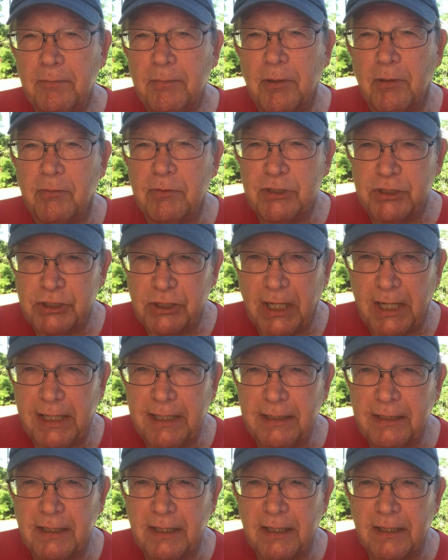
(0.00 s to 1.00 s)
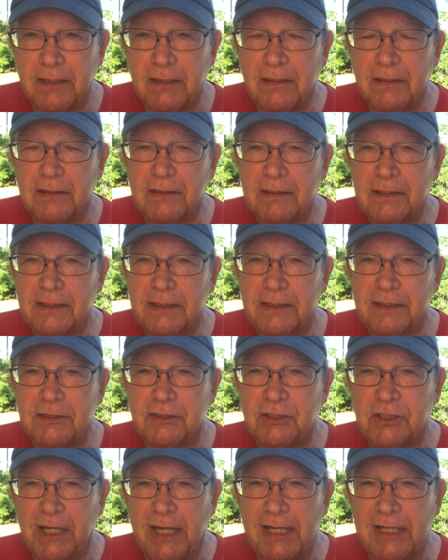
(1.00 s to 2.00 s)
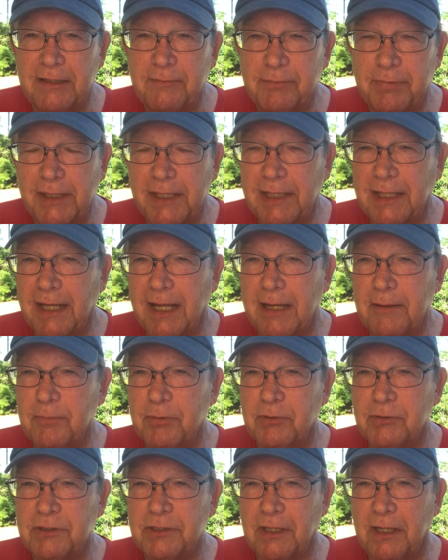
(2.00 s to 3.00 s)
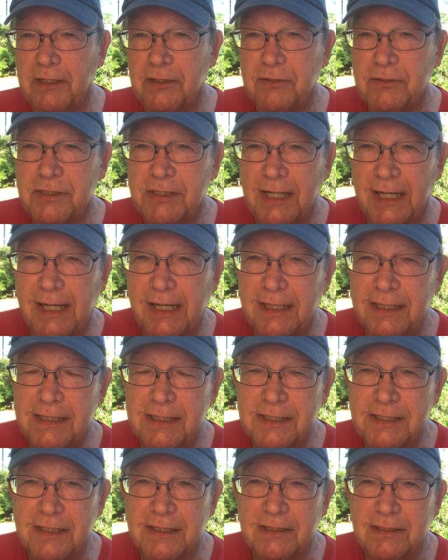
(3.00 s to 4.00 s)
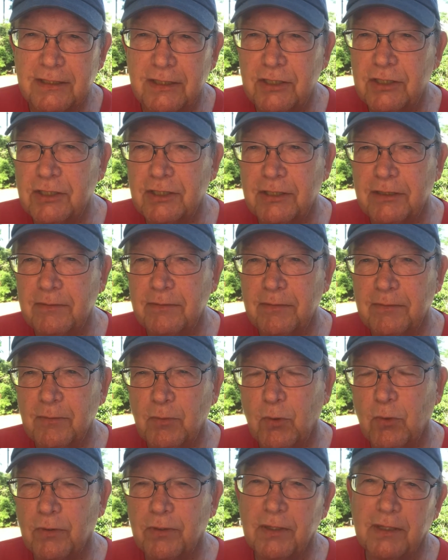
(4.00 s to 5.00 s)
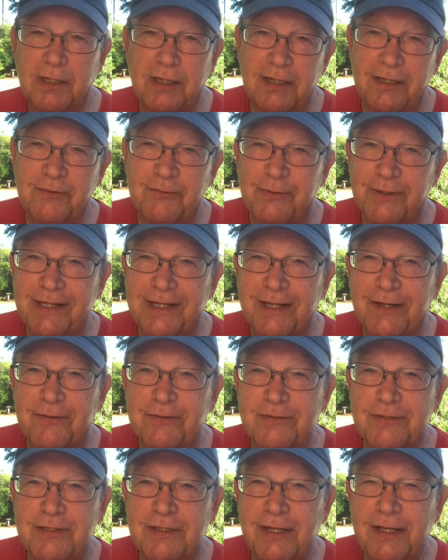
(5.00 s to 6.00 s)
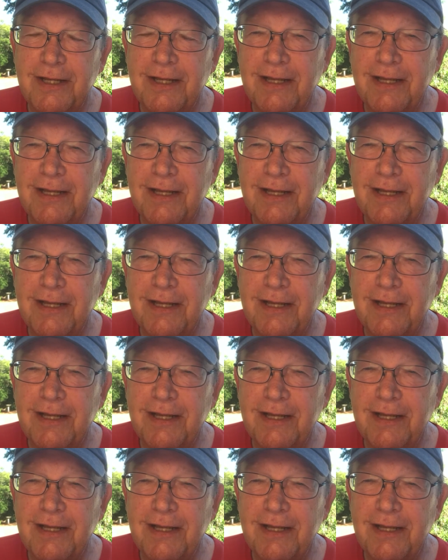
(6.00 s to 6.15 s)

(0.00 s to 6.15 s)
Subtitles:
But with Shane there, and Shane being able to understand his condition more than anyone else,